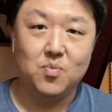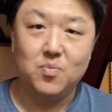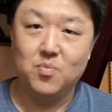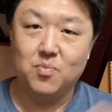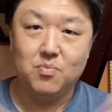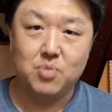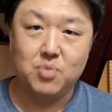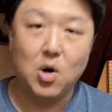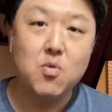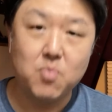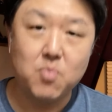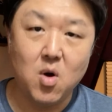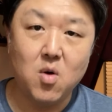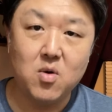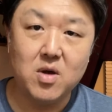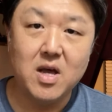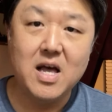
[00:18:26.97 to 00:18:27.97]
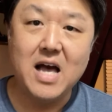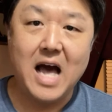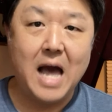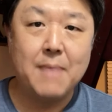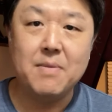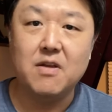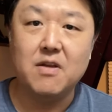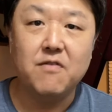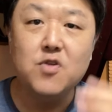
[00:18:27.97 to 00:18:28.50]
broke. I
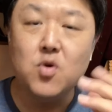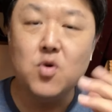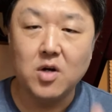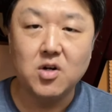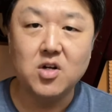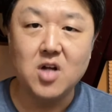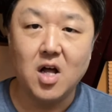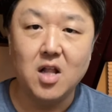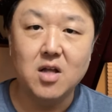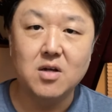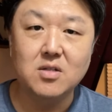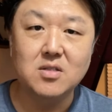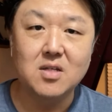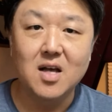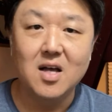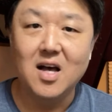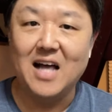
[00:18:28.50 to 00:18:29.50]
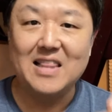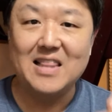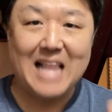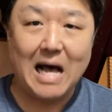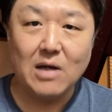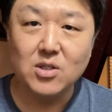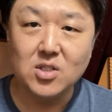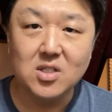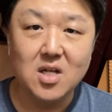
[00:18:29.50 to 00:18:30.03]
mean a few $100s,
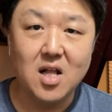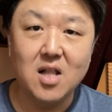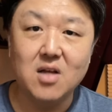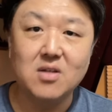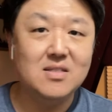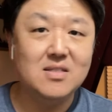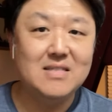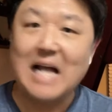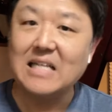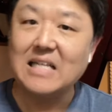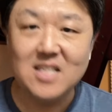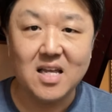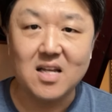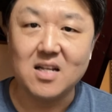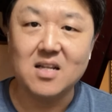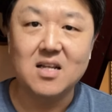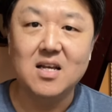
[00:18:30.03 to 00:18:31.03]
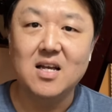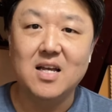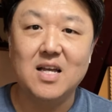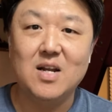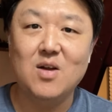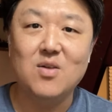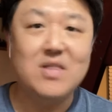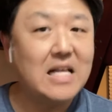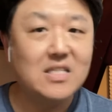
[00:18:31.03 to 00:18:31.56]
$1,000. That's it.
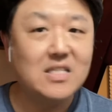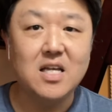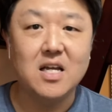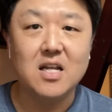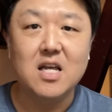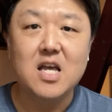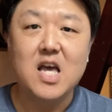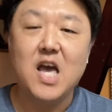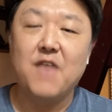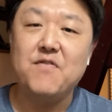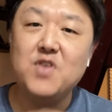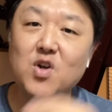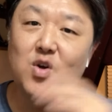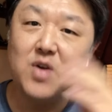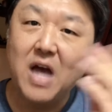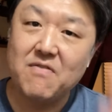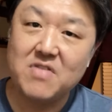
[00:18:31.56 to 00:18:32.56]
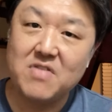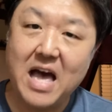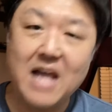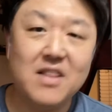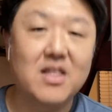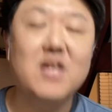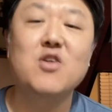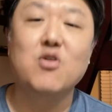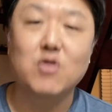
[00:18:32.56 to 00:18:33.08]
That's it. If you don't have that,
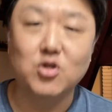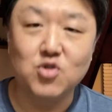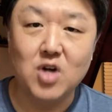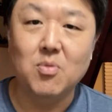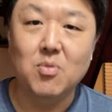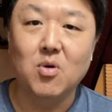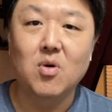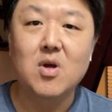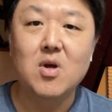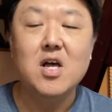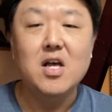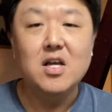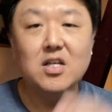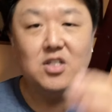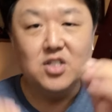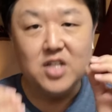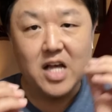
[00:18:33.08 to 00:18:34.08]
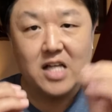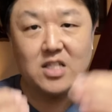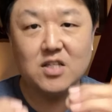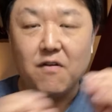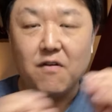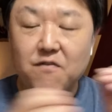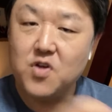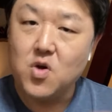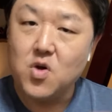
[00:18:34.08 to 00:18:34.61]
then you're in trouble. Just a
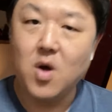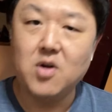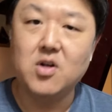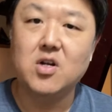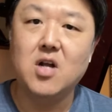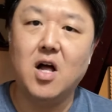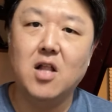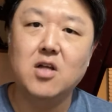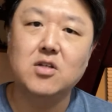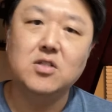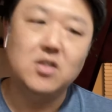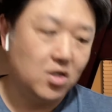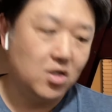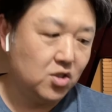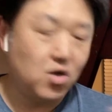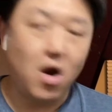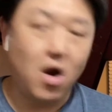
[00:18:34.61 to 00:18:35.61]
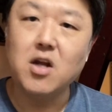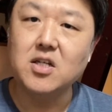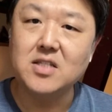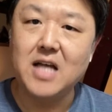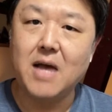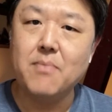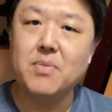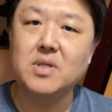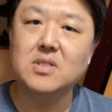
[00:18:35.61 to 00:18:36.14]
few $100, start a
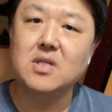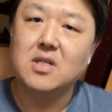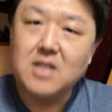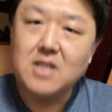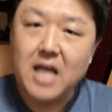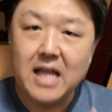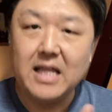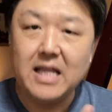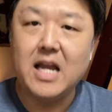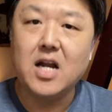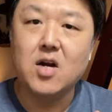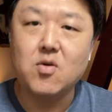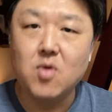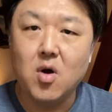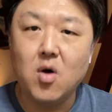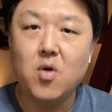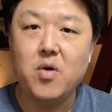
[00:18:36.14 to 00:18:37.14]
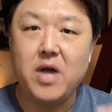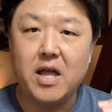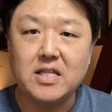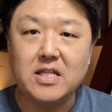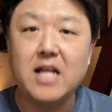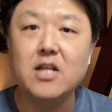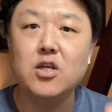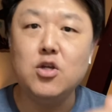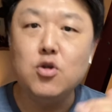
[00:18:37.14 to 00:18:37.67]
side business and let it grow, and
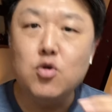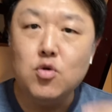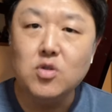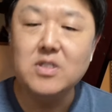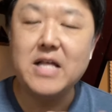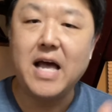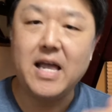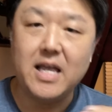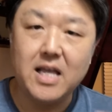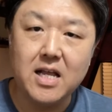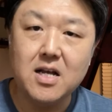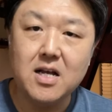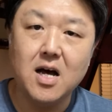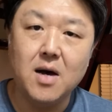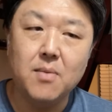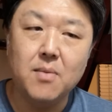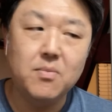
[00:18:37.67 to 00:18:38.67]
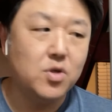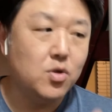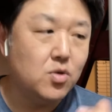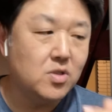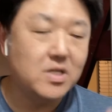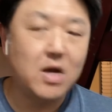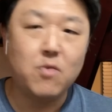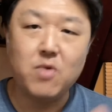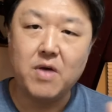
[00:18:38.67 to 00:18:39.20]
then use that income, use
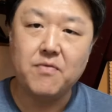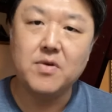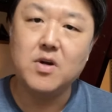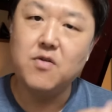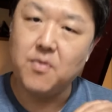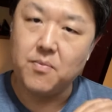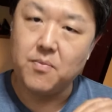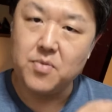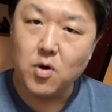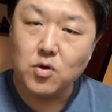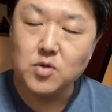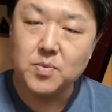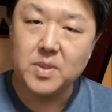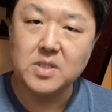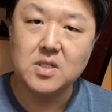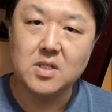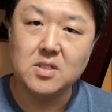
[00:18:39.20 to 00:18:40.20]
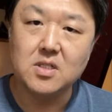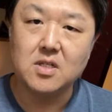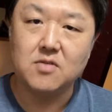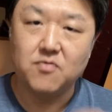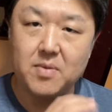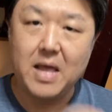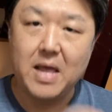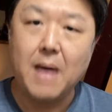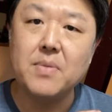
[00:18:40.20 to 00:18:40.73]
that revenue from
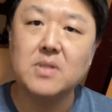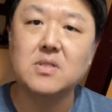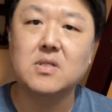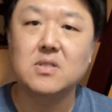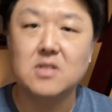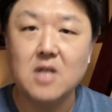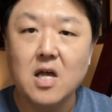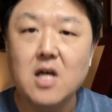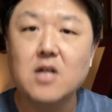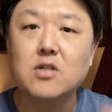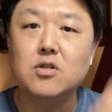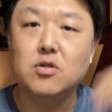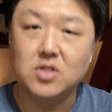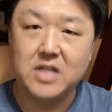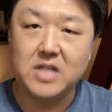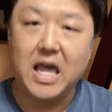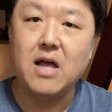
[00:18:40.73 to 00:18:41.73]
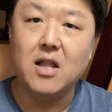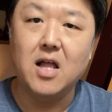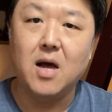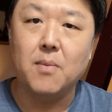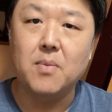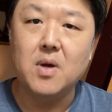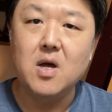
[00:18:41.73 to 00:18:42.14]
that business to scale up.